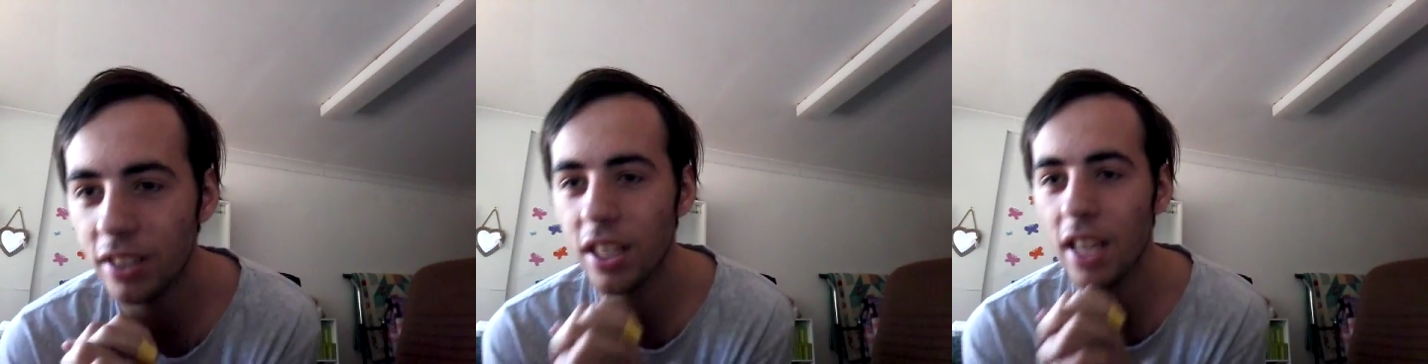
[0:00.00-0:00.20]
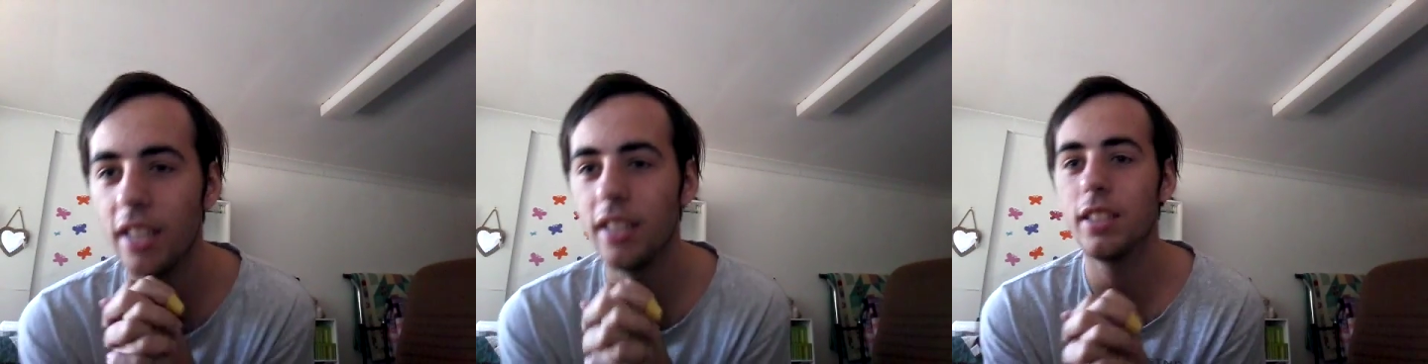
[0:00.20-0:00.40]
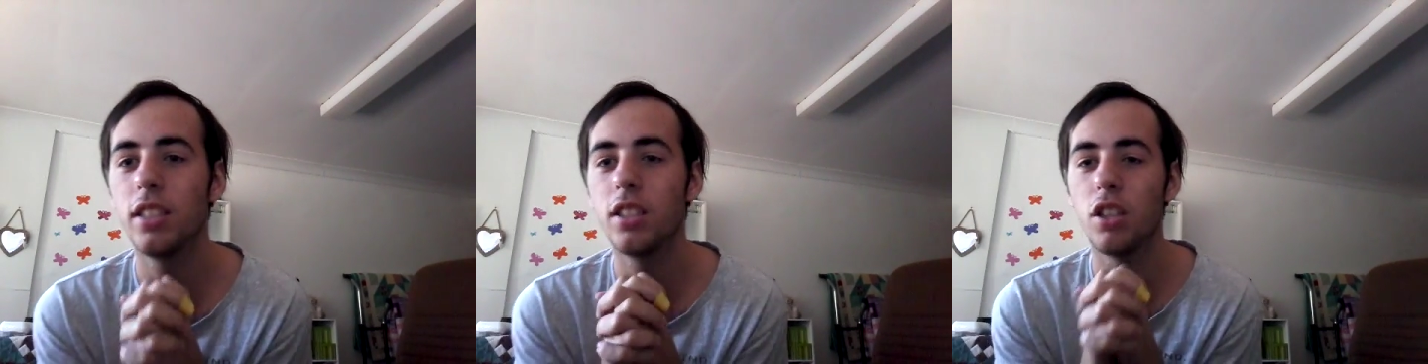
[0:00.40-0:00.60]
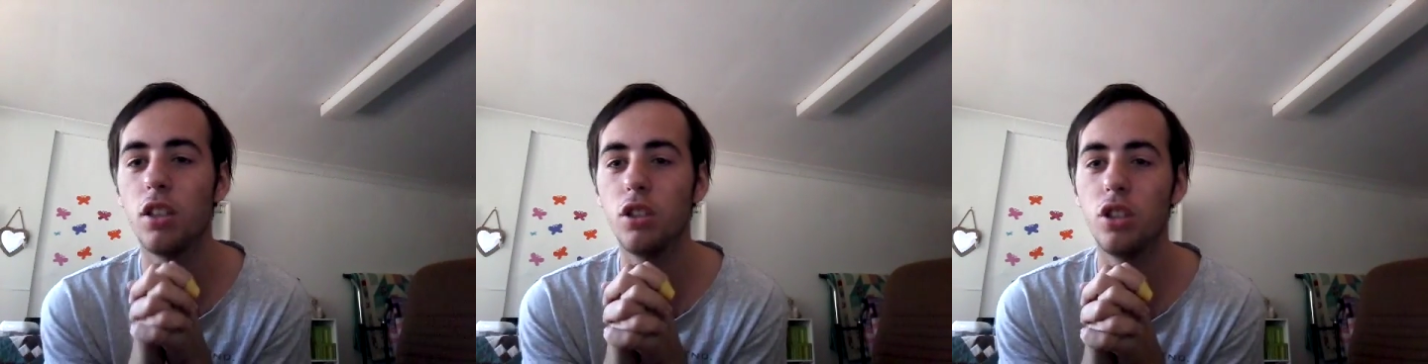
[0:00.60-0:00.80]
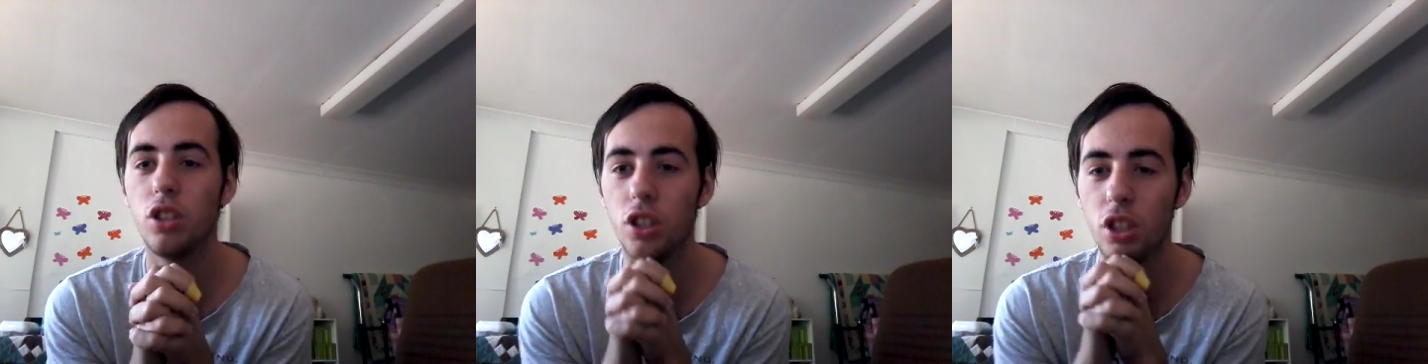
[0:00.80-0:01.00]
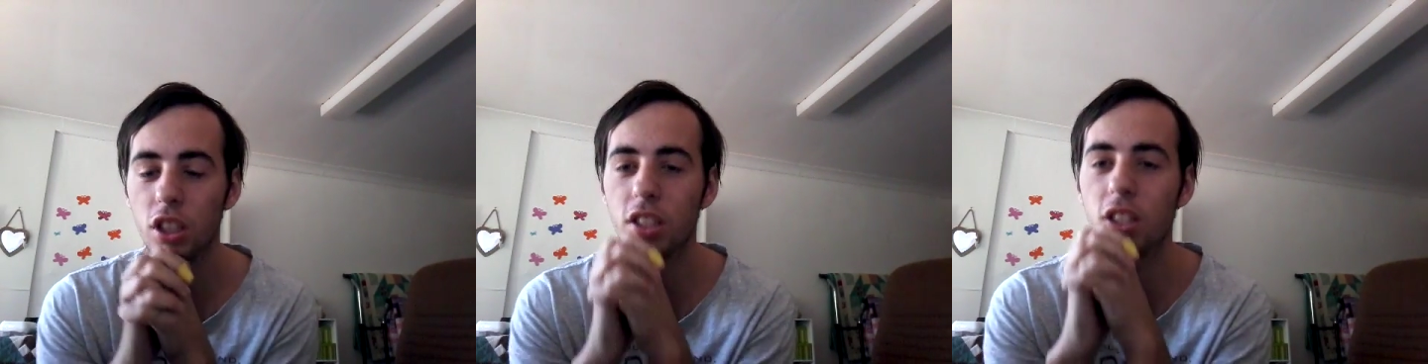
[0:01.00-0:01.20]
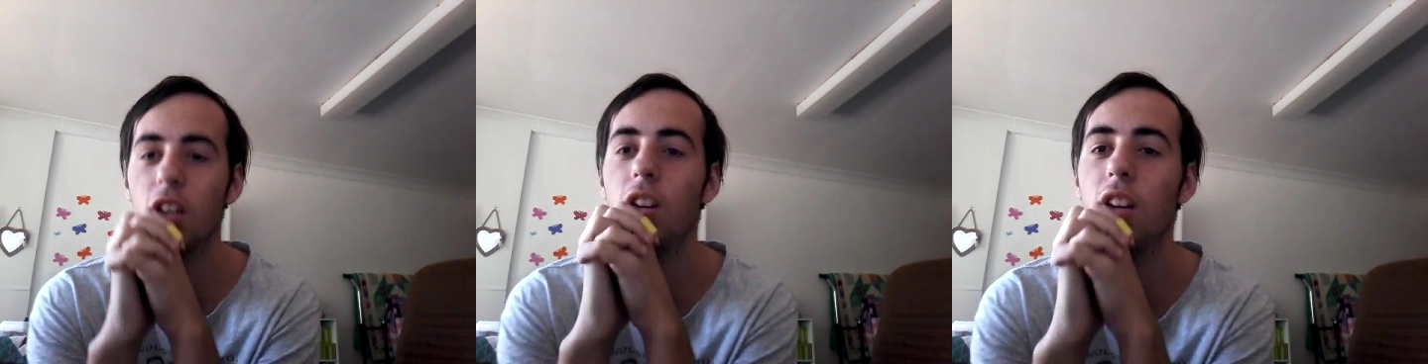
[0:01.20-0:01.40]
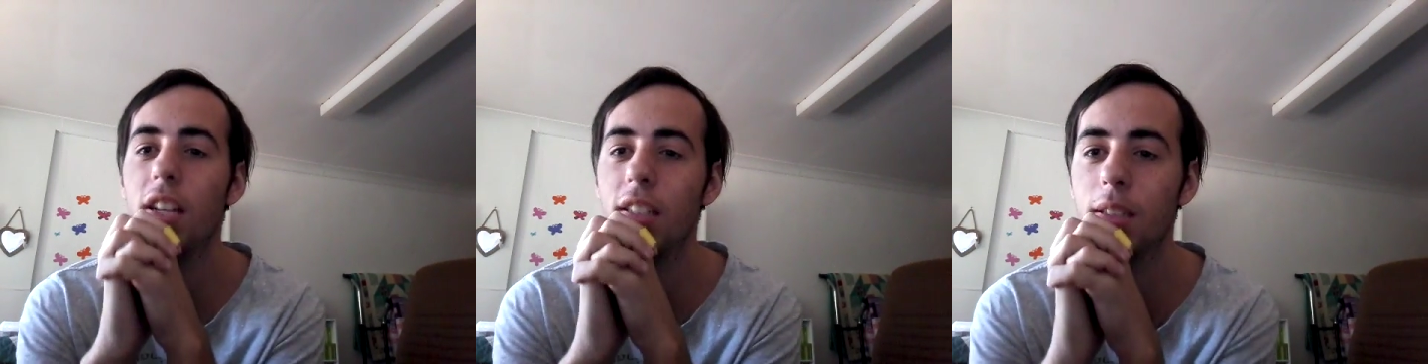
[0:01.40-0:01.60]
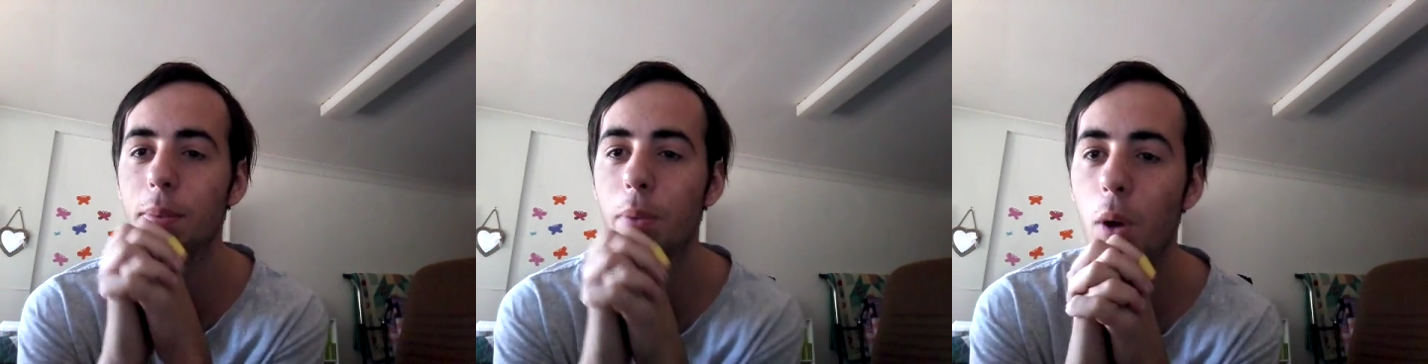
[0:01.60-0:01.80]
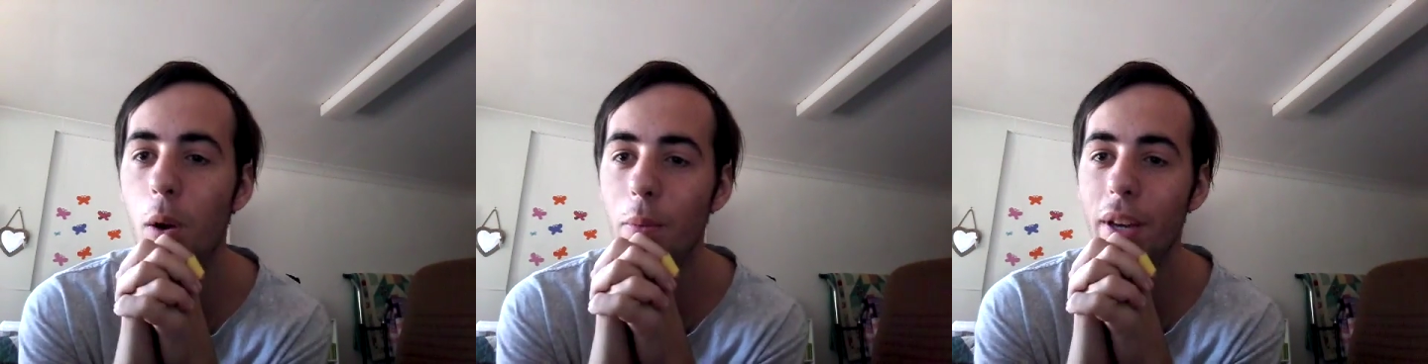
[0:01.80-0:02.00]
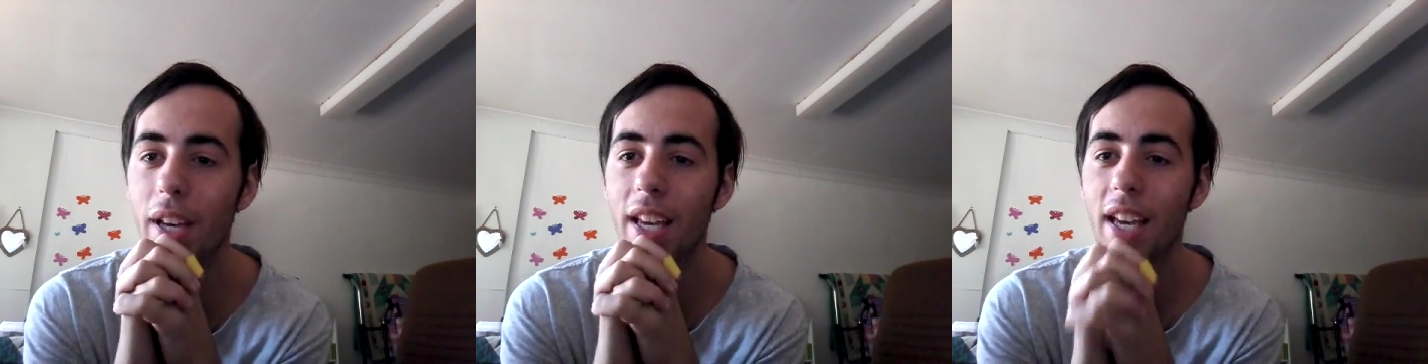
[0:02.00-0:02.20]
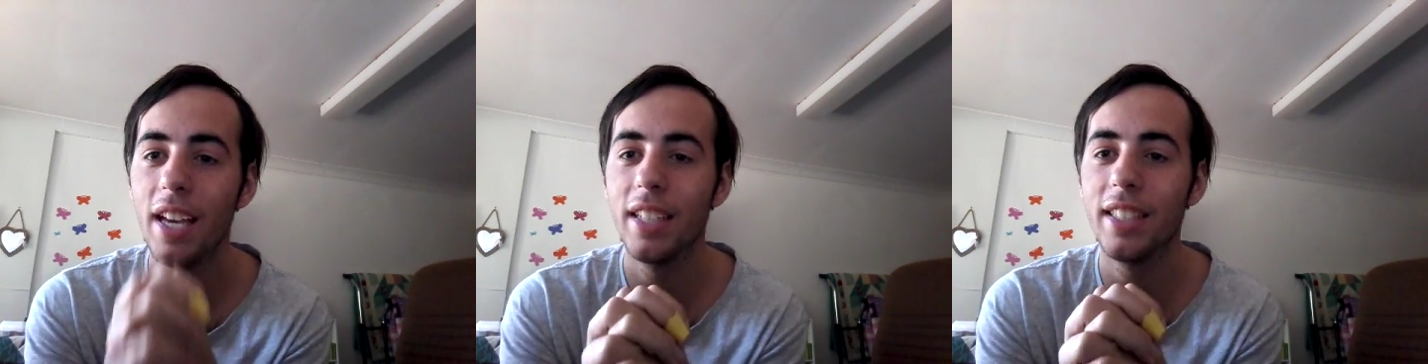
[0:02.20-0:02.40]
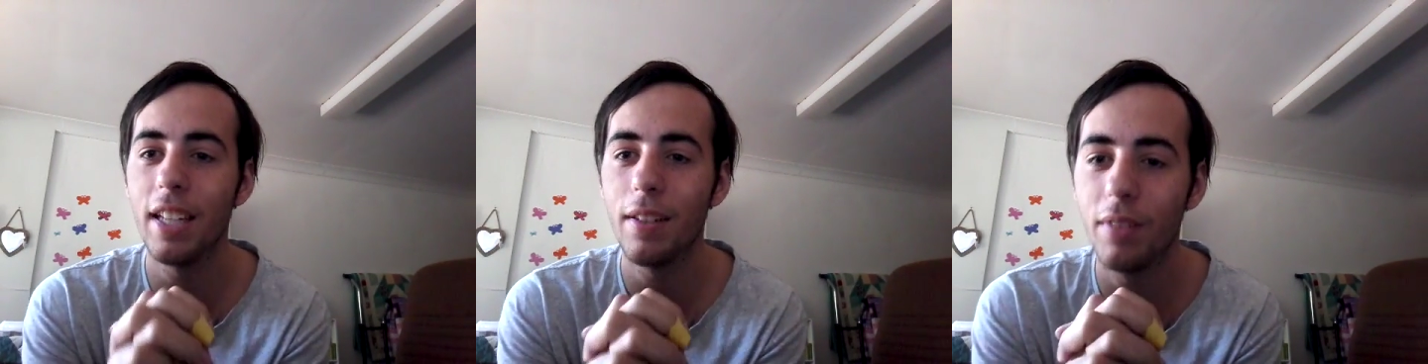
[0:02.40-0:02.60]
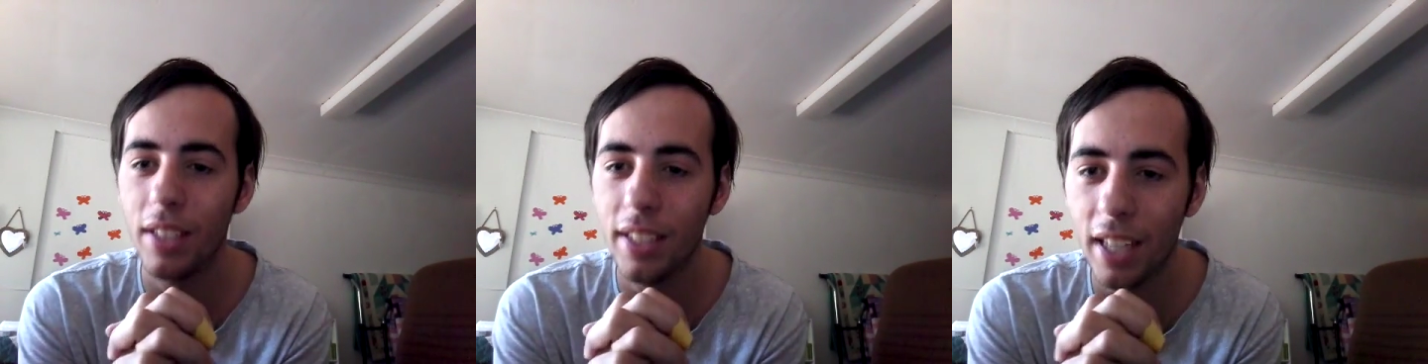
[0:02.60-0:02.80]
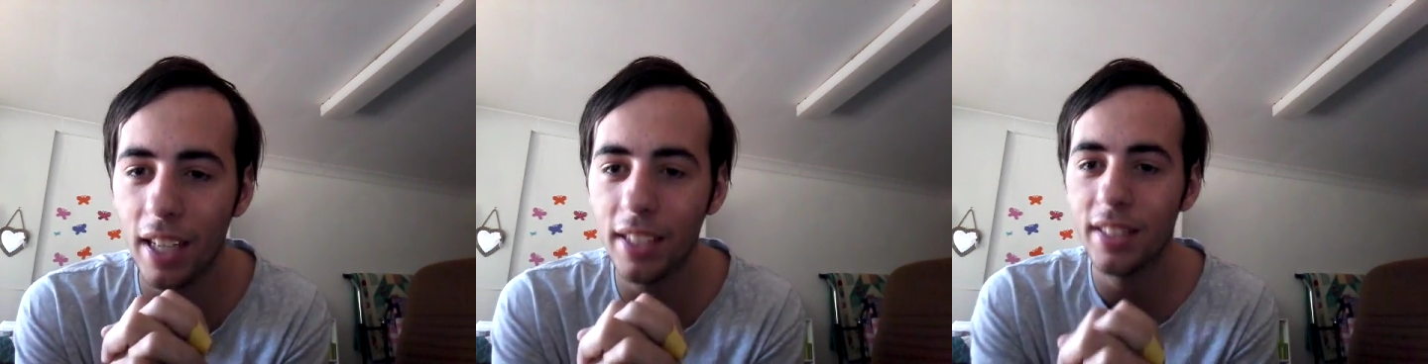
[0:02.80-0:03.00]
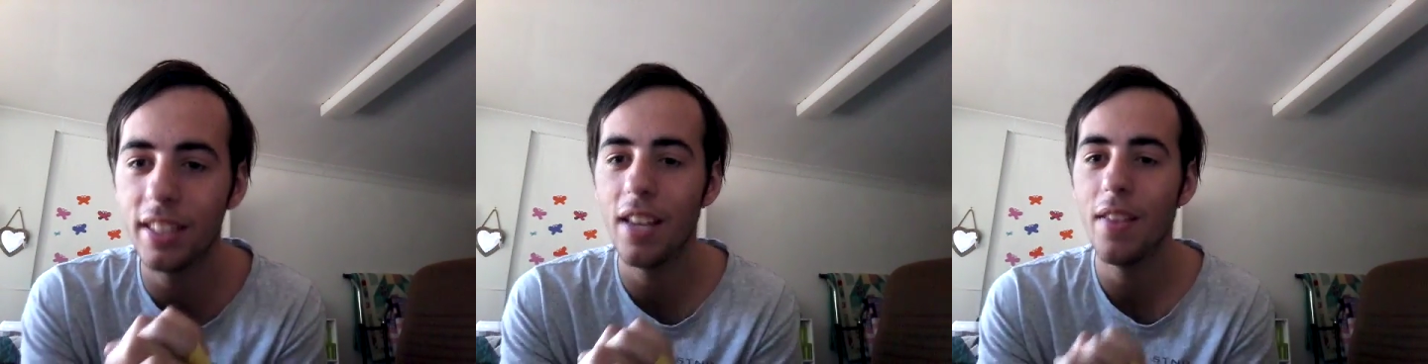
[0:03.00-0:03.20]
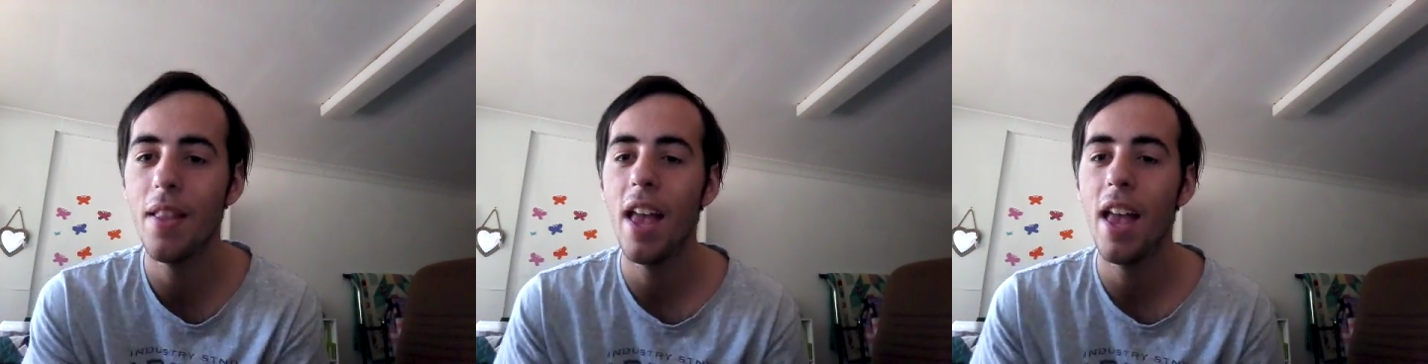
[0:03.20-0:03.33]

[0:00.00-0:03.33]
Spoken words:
and support me, because that really does.